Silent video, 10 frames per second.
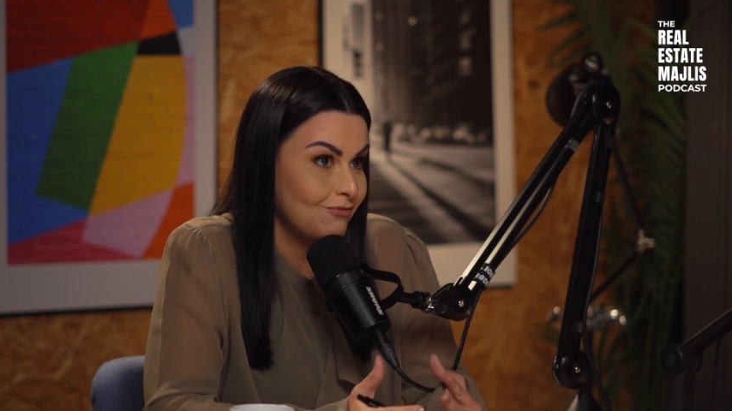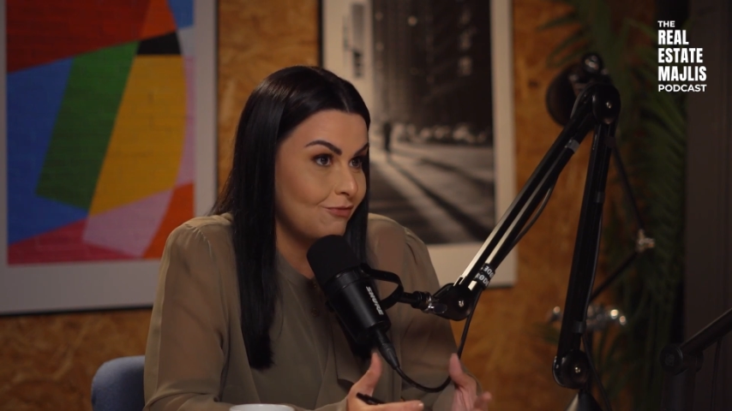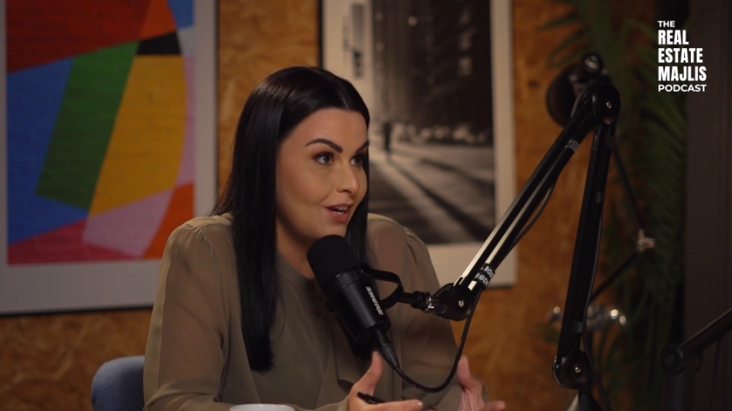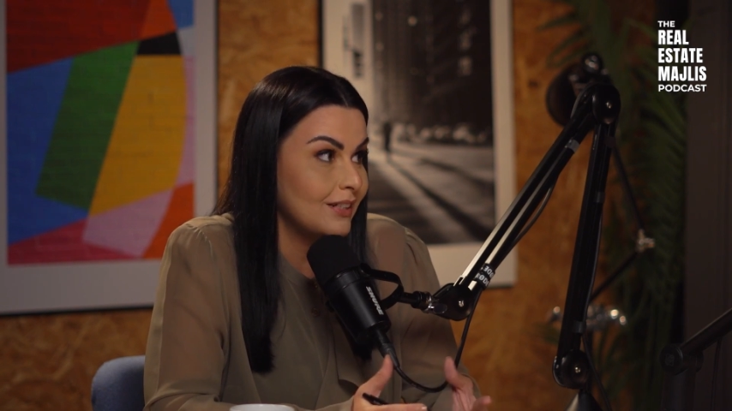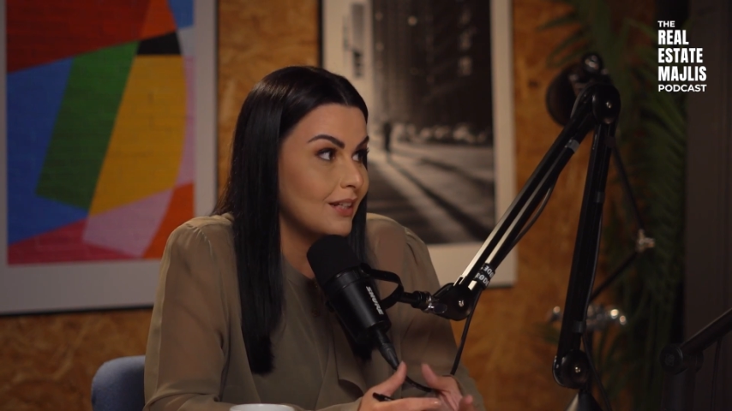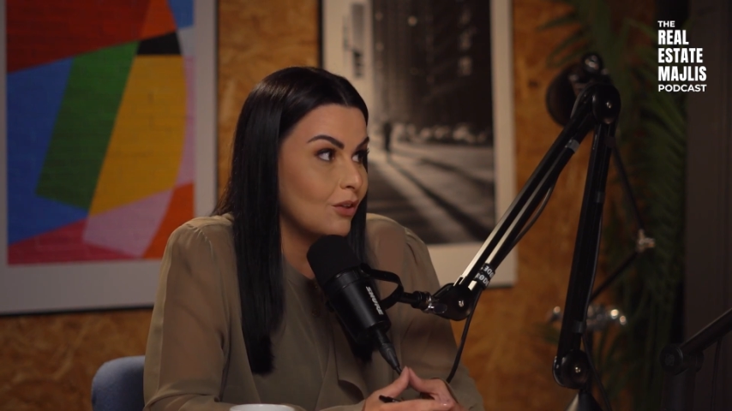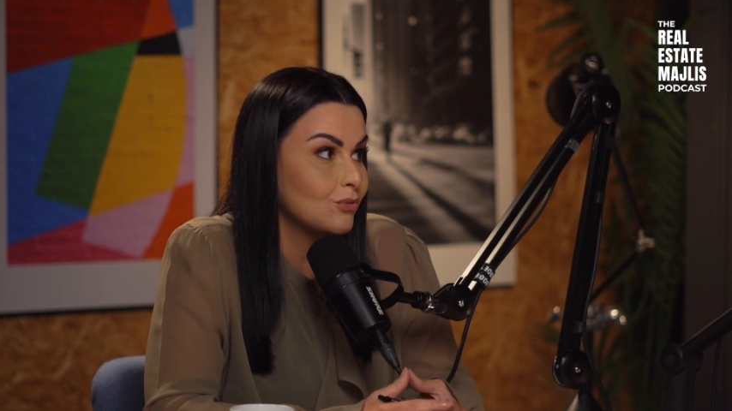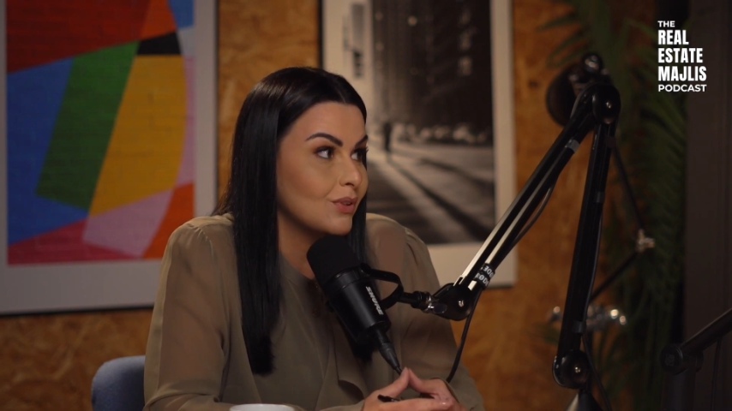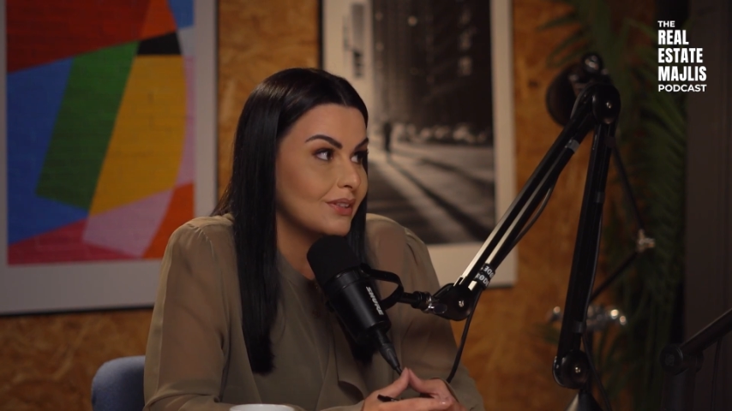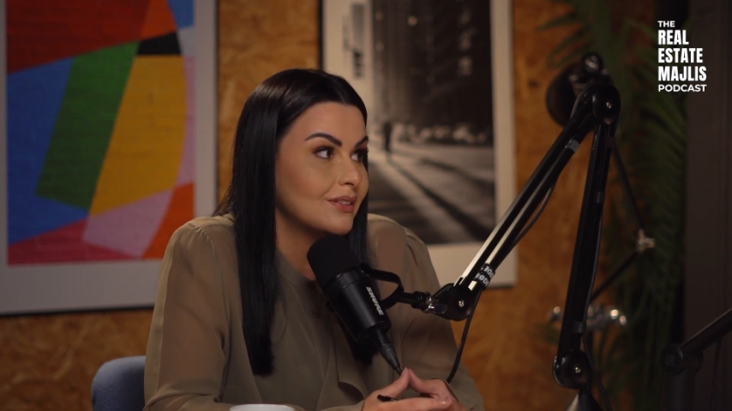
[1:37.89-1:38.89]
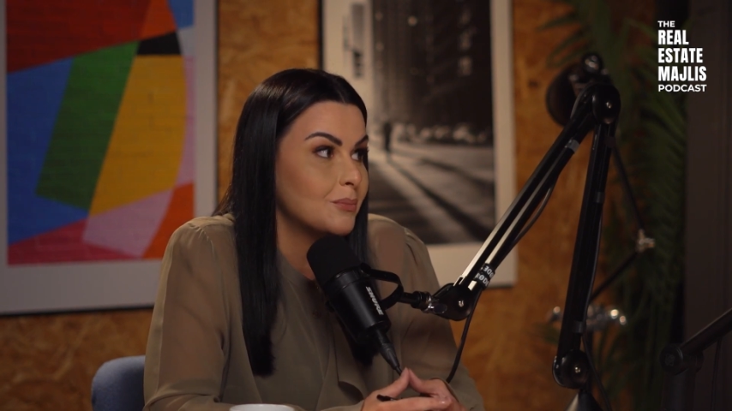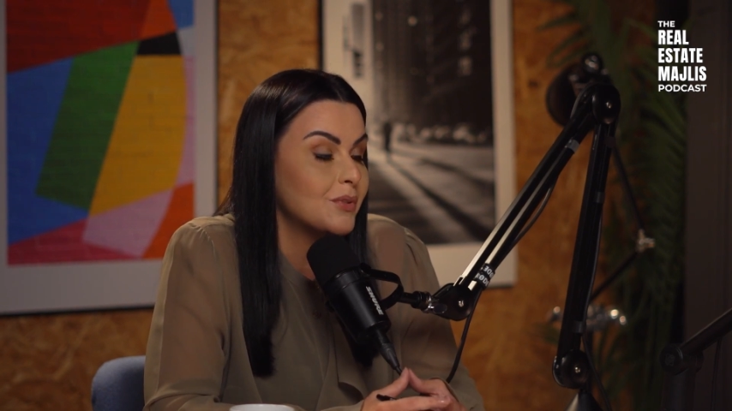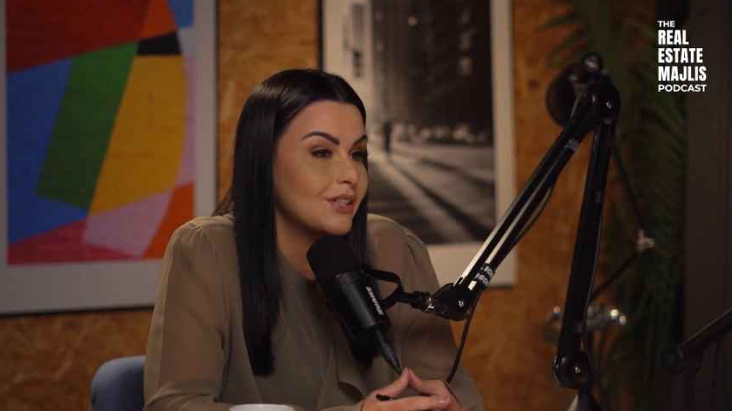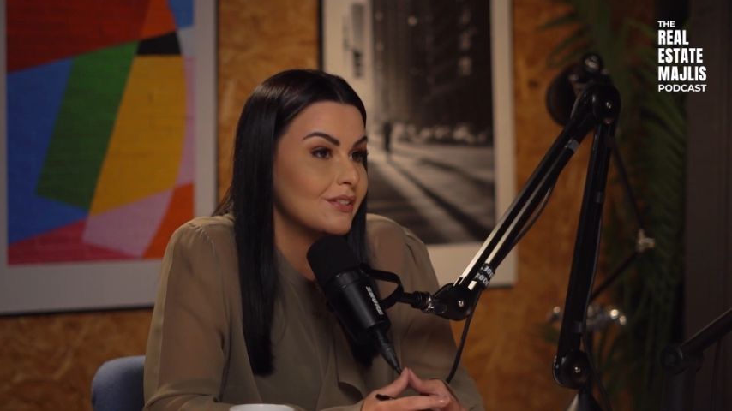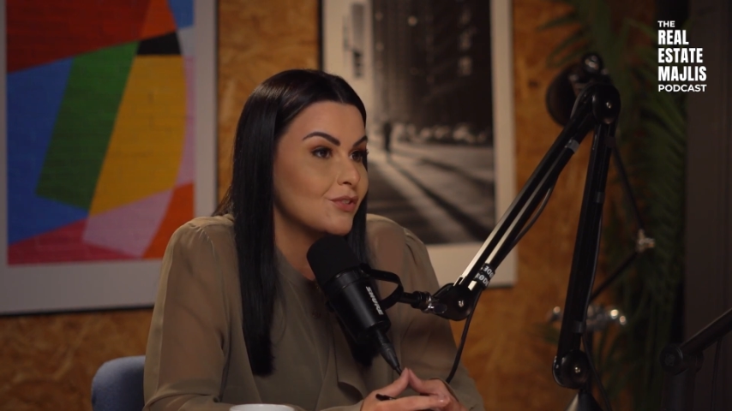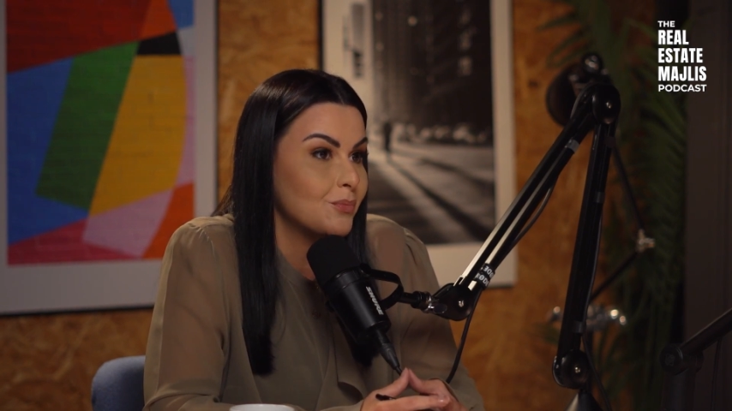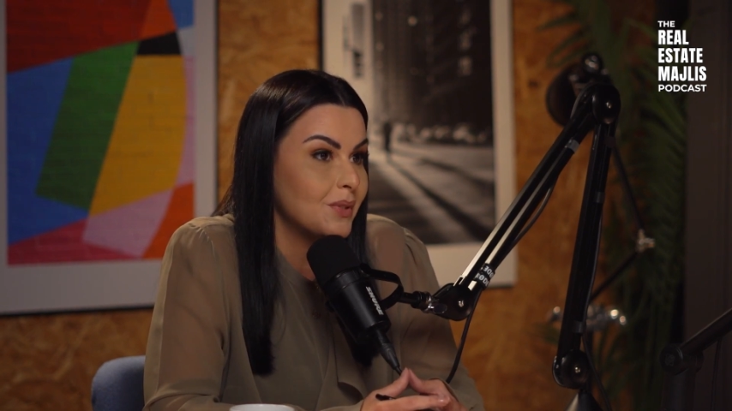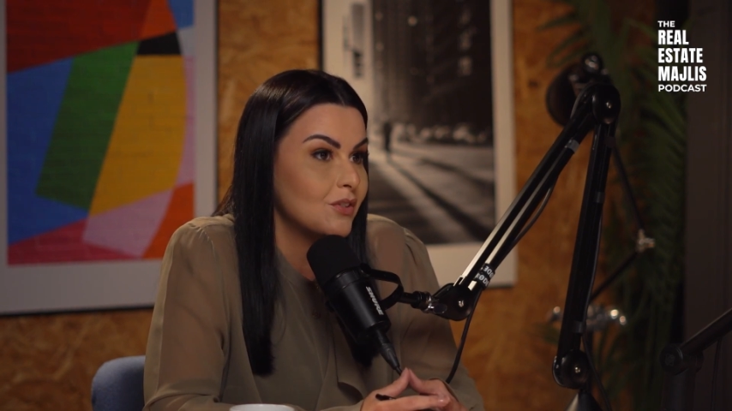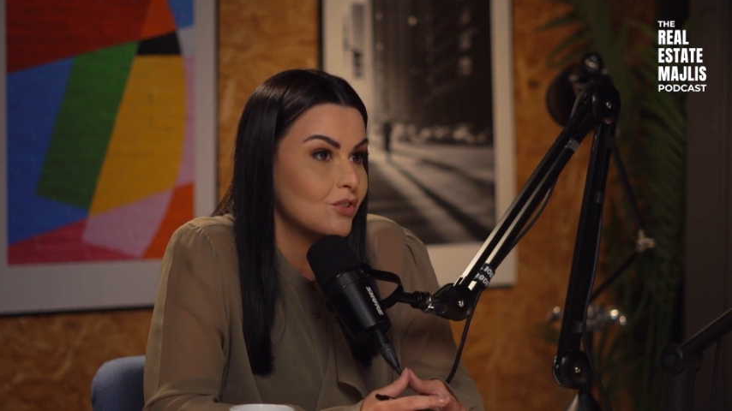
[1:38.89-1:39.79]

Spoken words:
find out what the number is to make